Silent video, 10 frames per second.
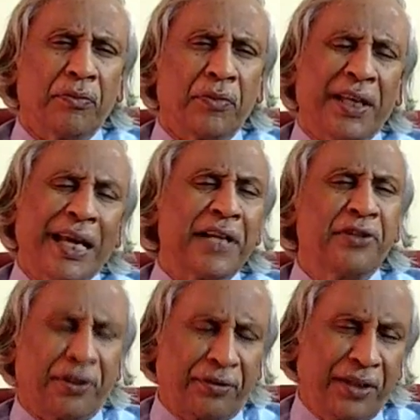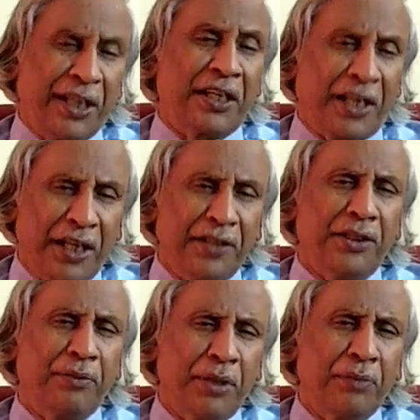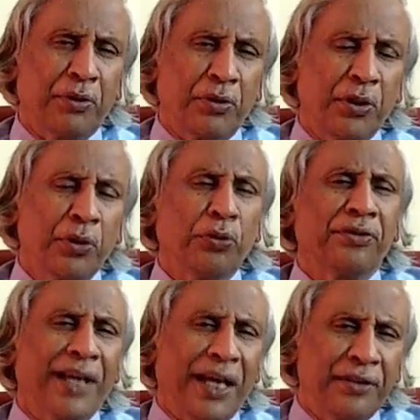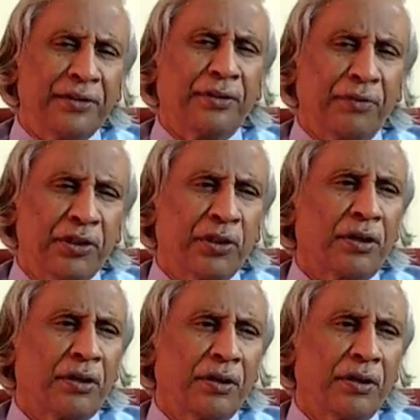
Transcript: gadgets, encouraging people to use gadgets which are